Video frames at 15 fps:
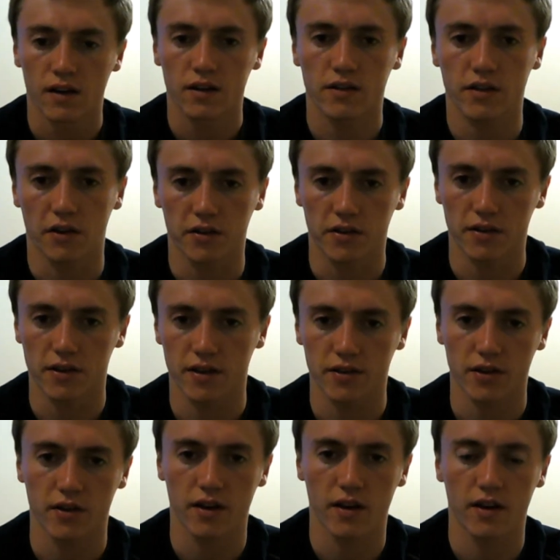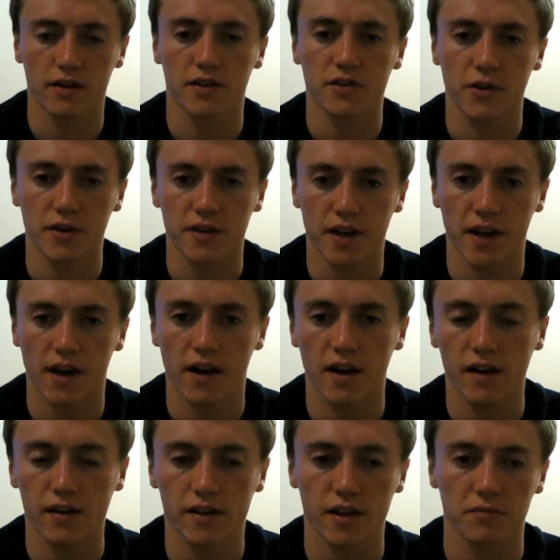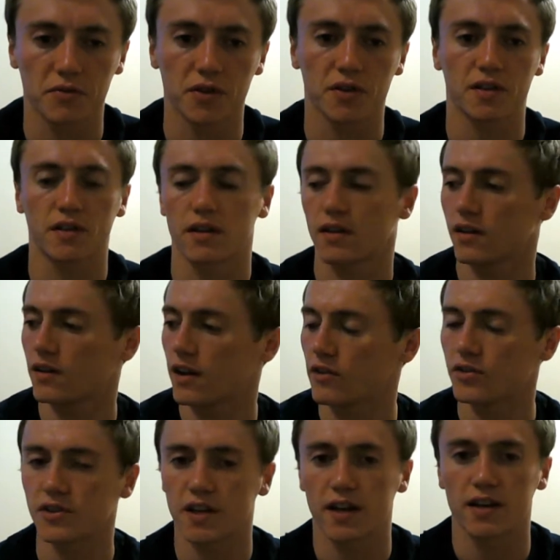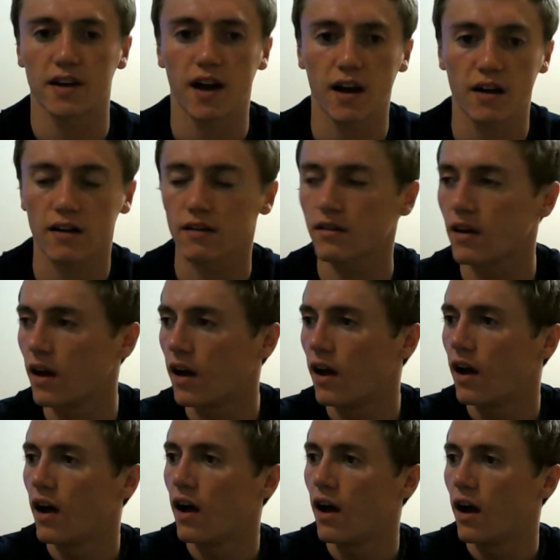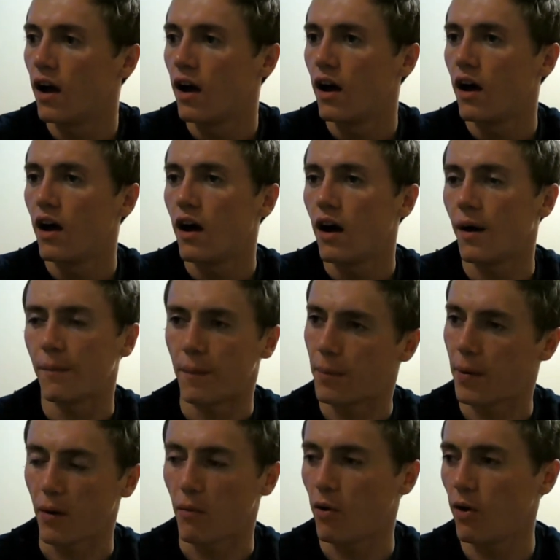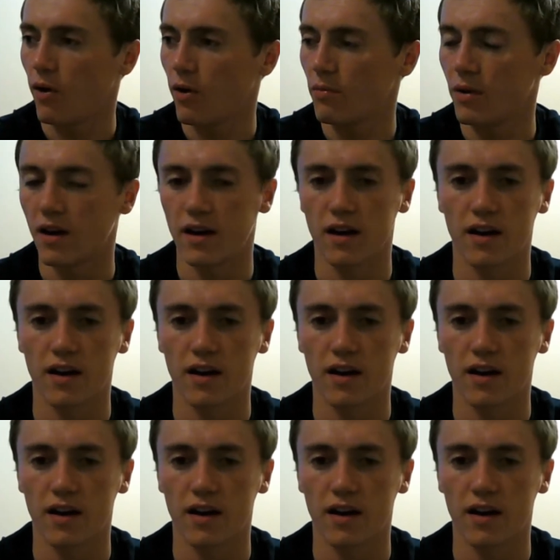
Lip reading: Sorry to disorientate you guys. I'm just now sitting down. I'm a bit warm,